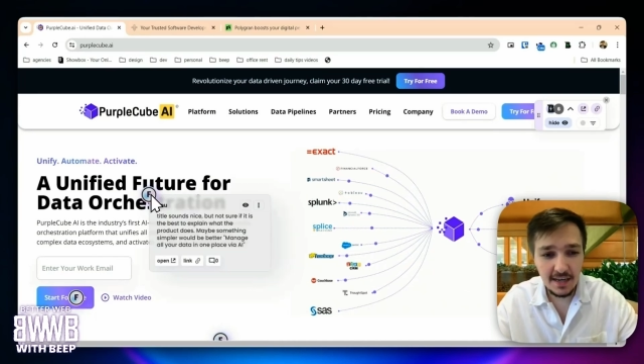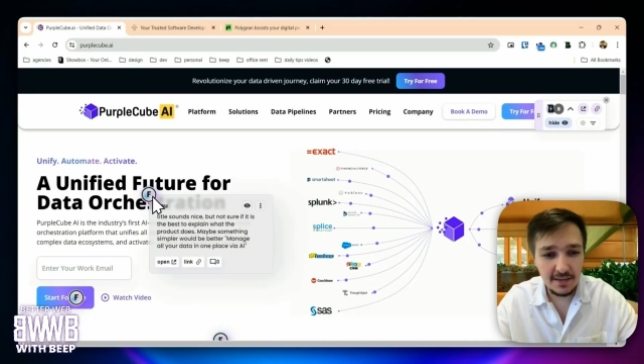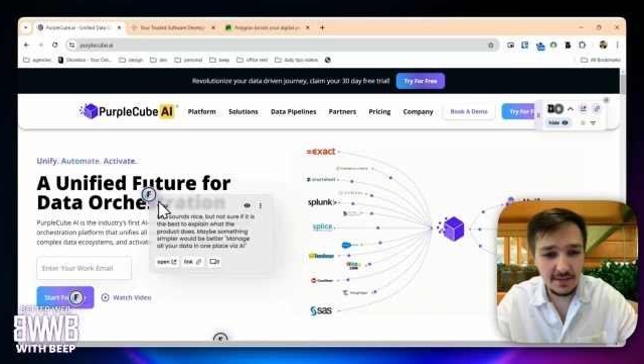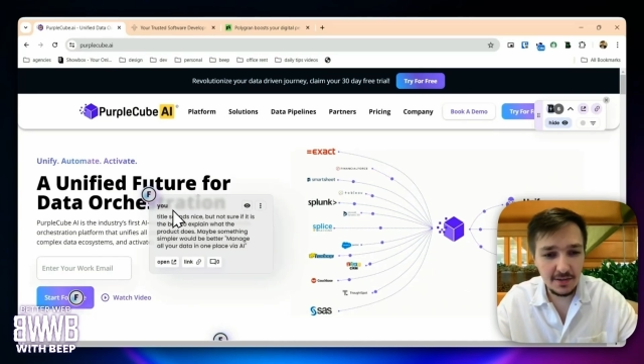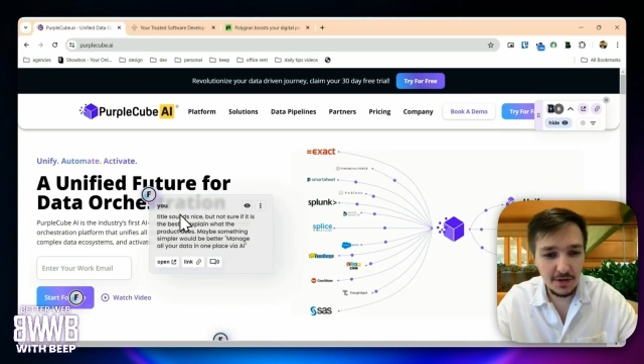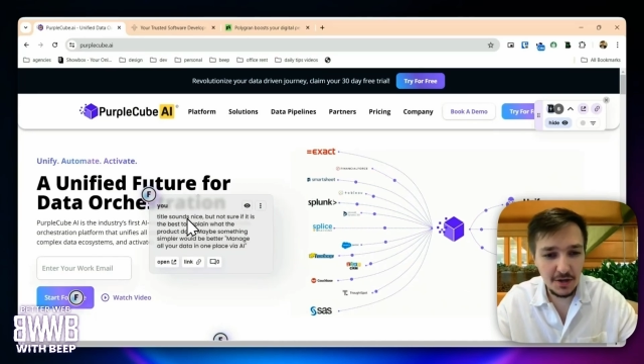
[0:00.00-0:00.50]

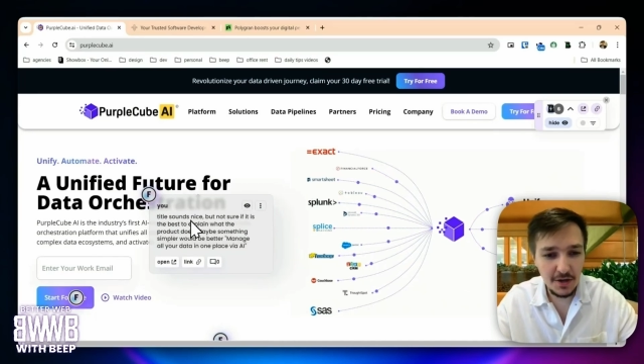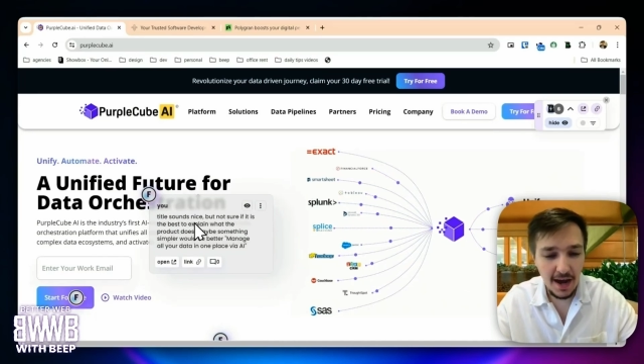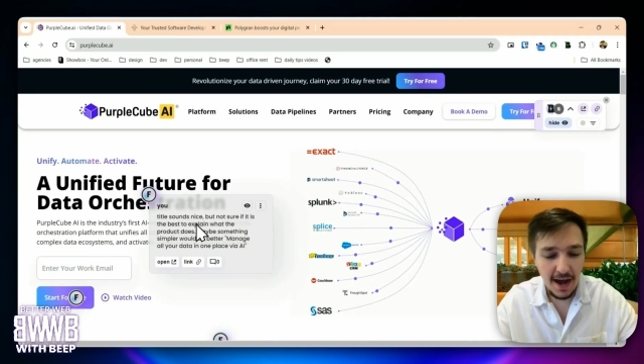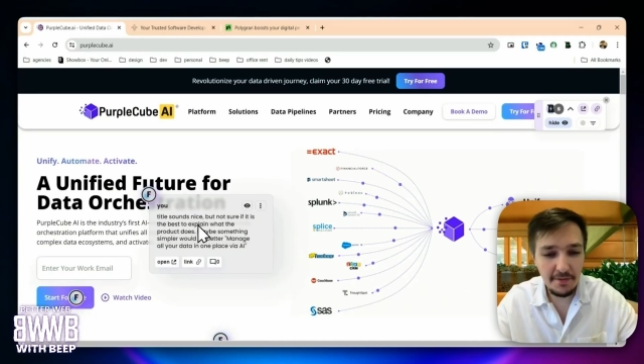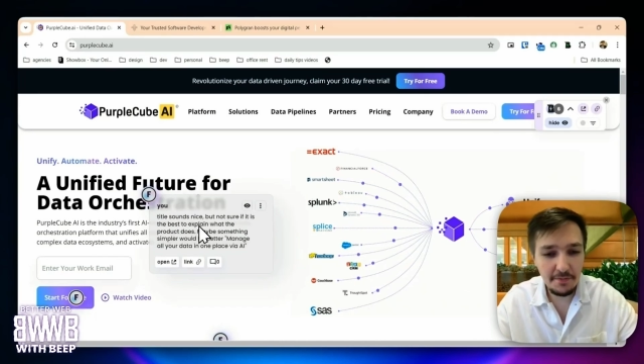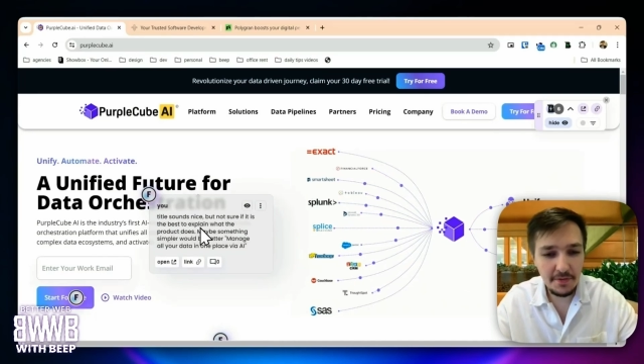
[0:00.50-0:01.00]
So
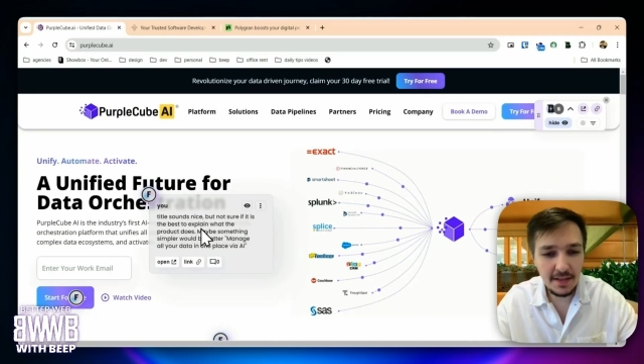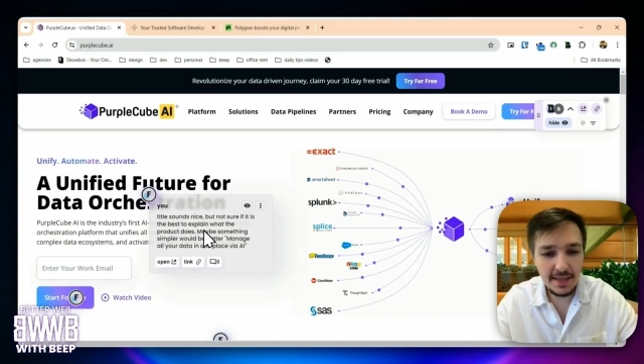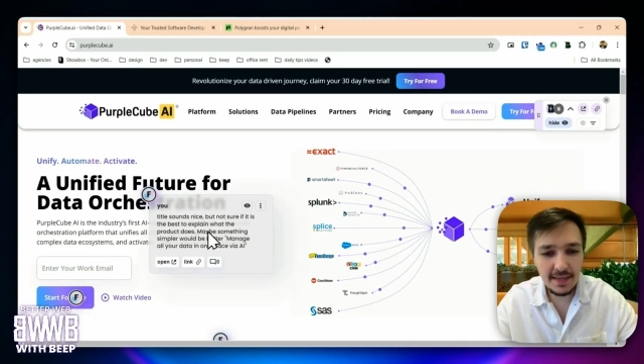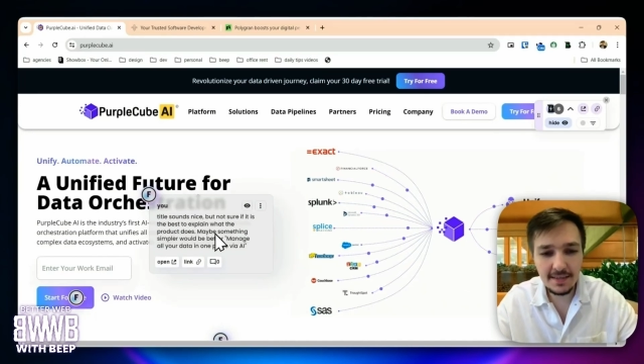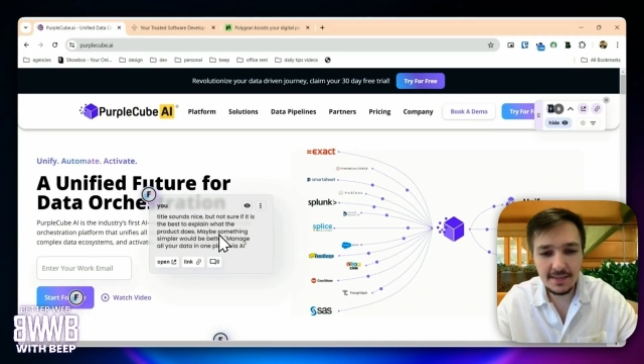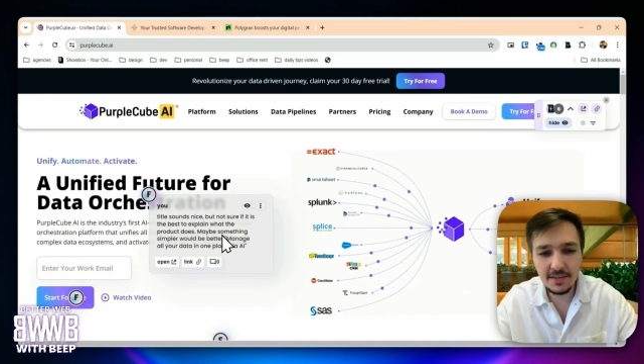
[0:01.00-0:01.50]
I feel
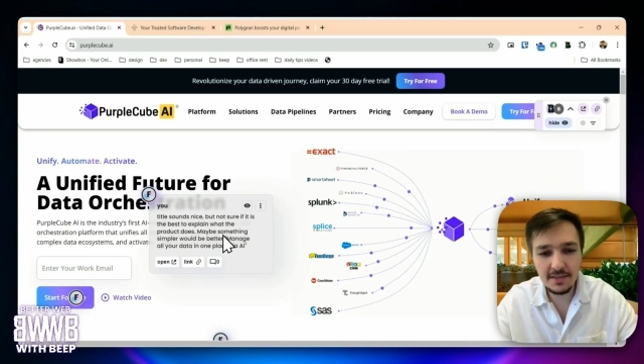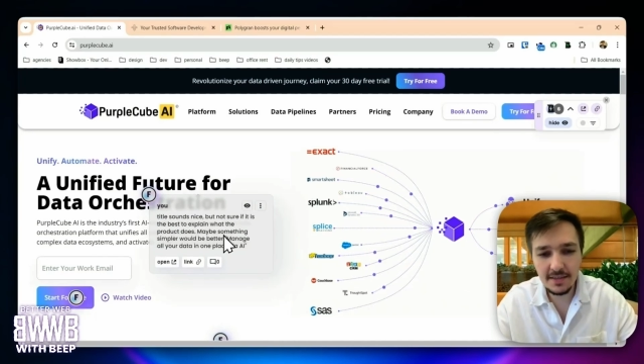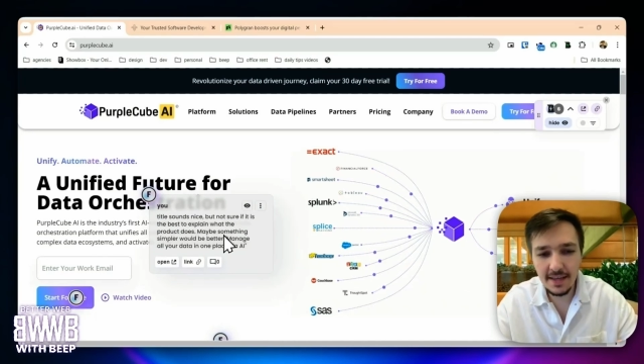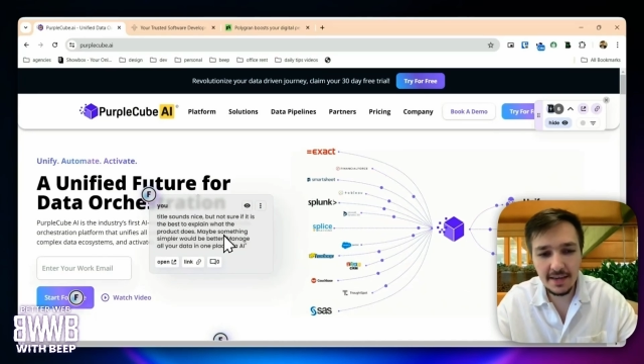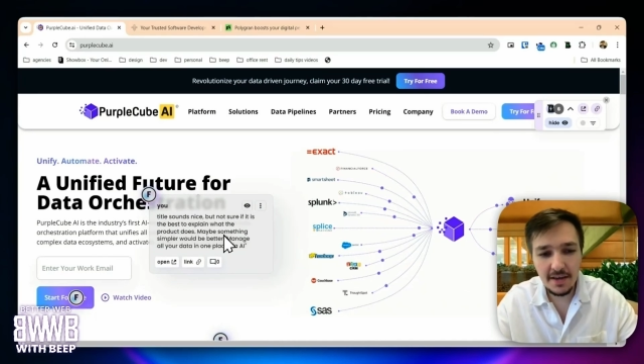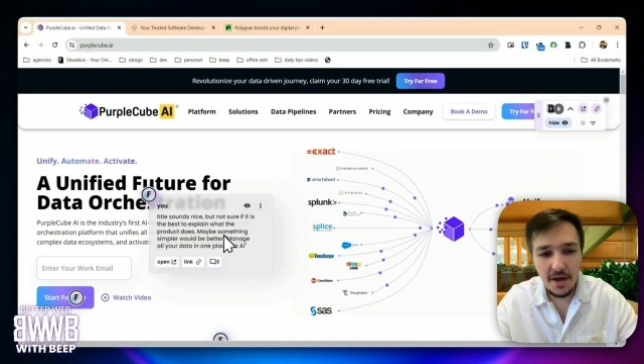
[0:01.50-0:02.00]
like just
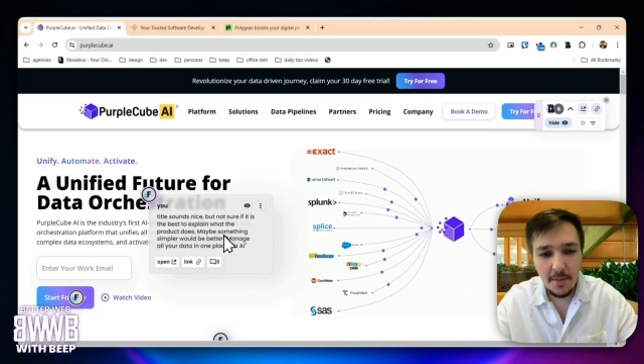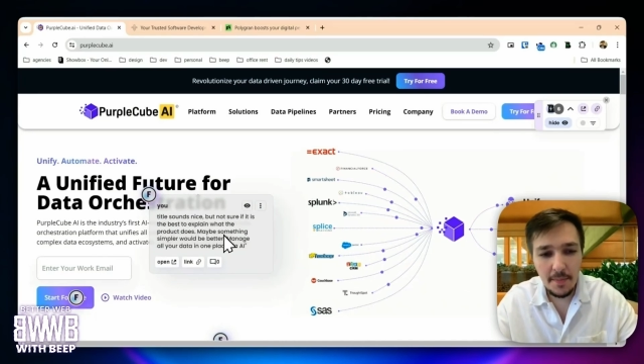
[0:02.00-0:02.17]
like